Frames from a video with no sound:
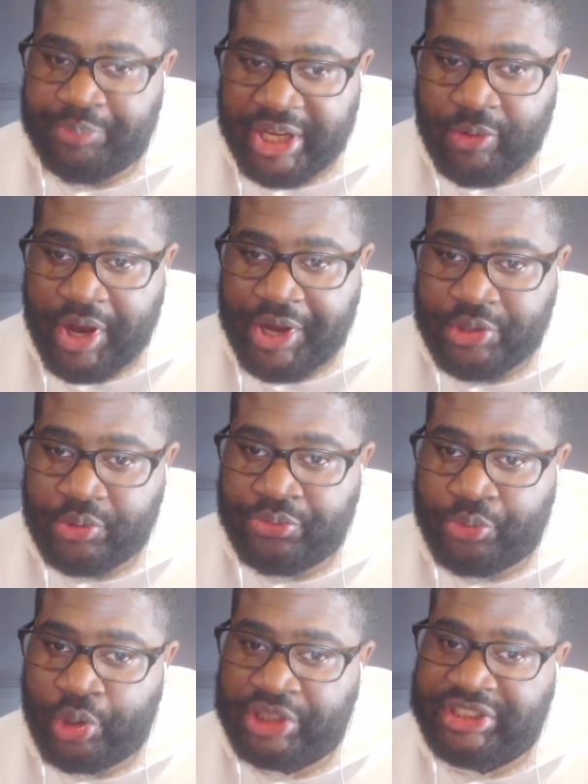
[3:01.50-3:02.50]
BYU
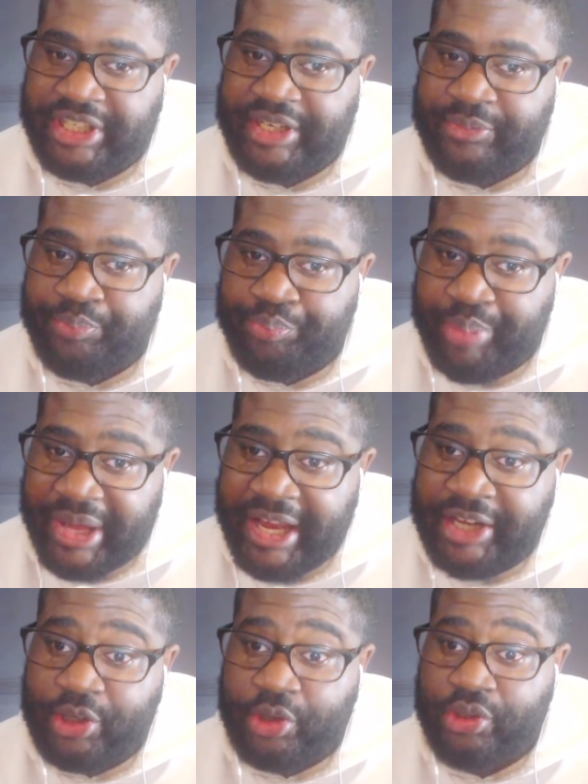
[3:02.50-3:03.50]
14,
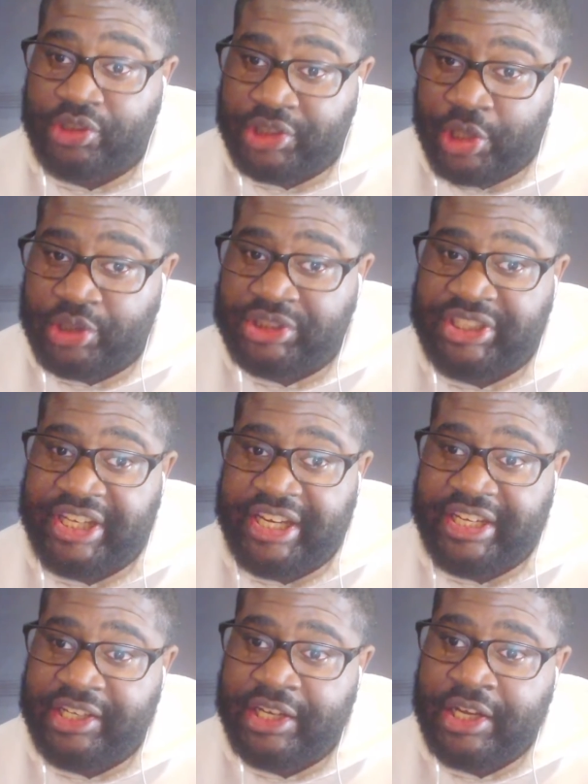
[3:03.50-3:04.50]
Baylor
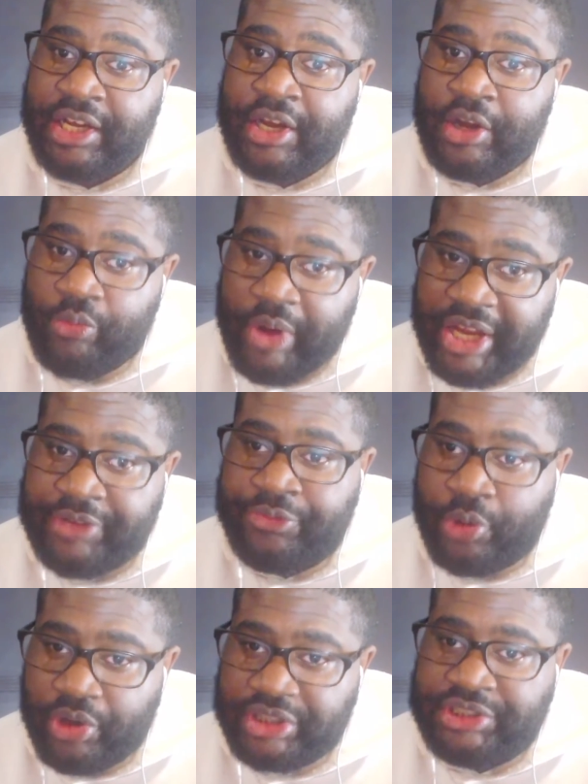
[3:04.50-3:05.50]
13, Wake
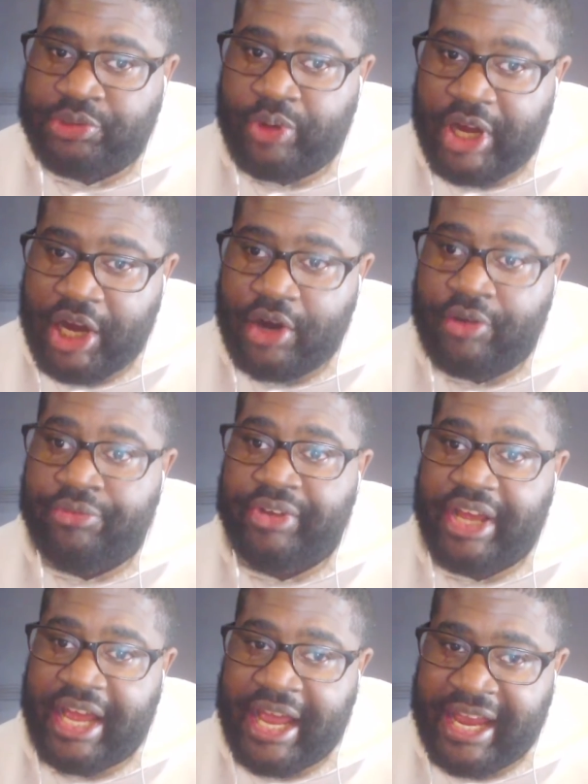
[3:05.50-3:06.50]
Forest 12,
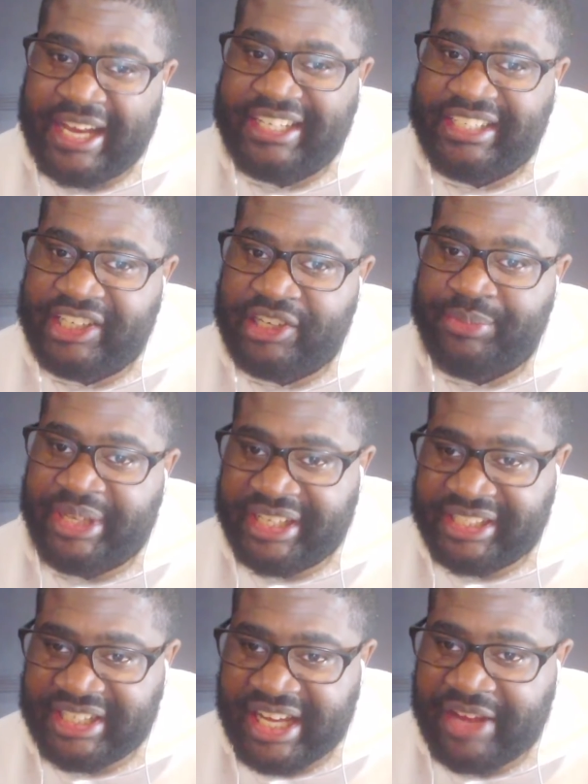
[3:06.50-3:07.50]
A&M
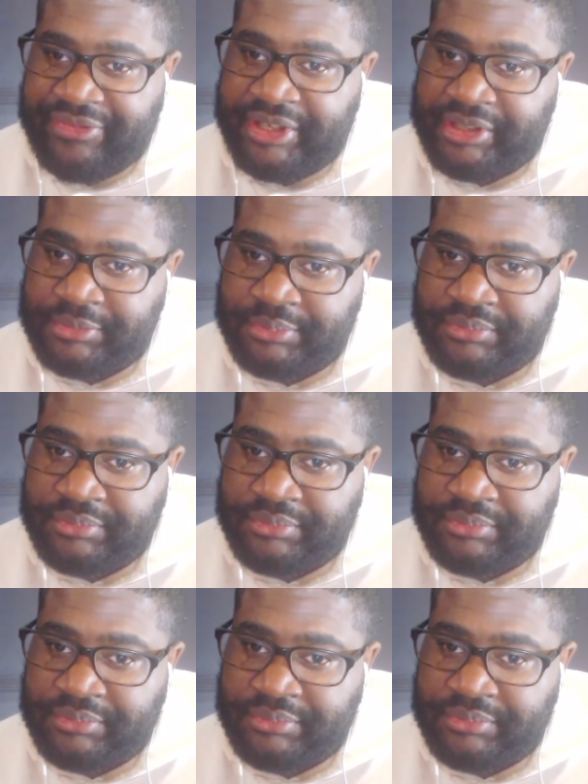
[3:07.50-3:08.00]
11.